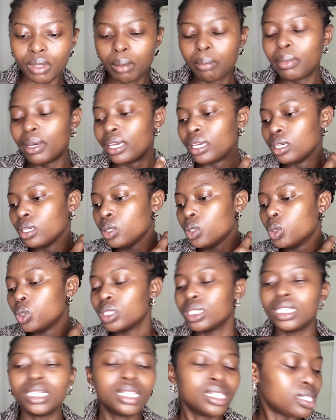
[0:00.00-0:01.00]
my
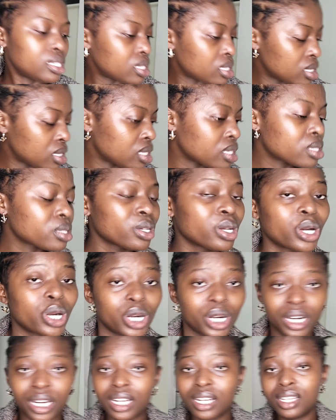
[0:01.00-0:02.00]
goodness, this
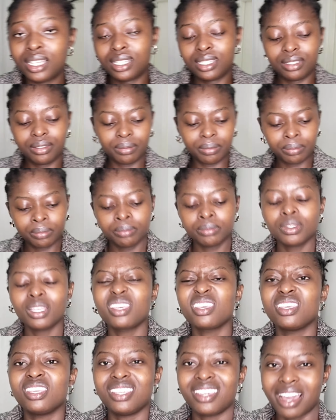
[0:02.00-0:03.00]
girl,
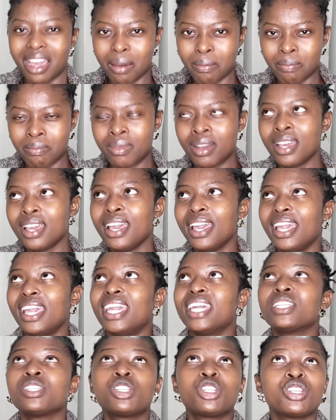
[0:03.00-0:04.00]
yum.
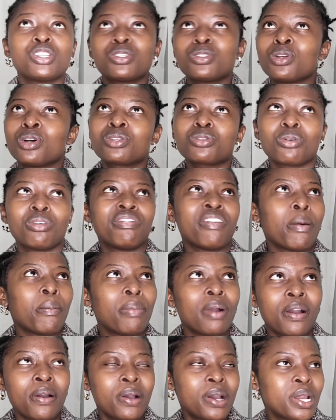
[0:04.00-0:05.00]
And she's not
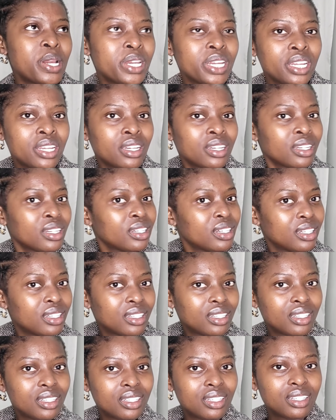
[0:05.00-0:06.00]
overpowering.
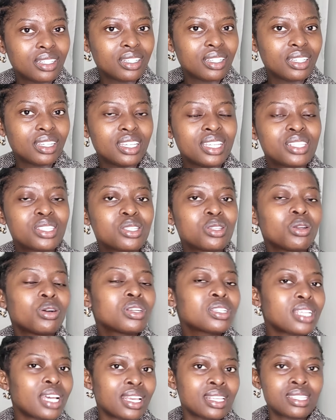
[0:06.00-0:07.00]
It's
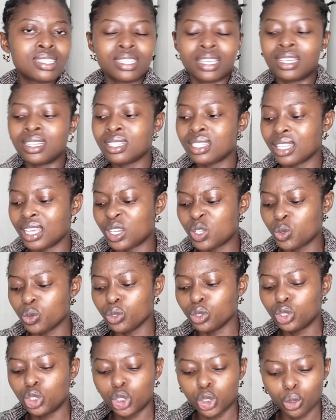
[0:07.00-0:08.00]
not a scent that
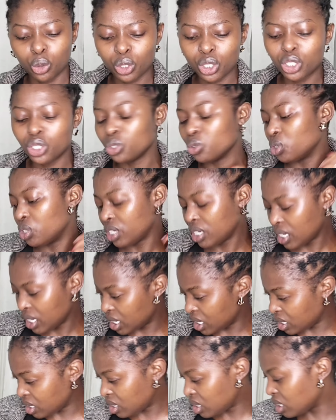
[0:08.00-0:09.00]
will choke you or
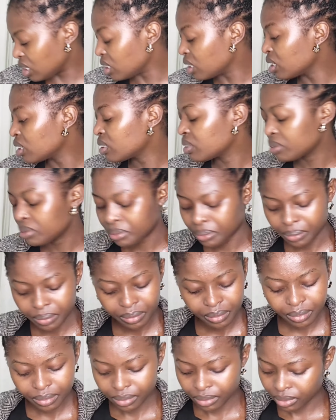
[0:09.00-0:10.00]
anything.
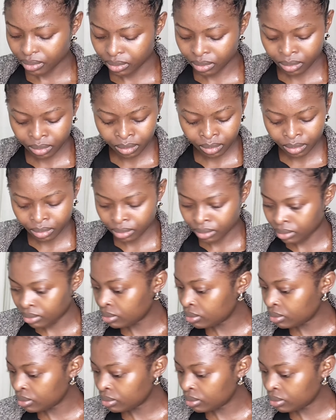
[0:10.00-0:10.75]
Mm.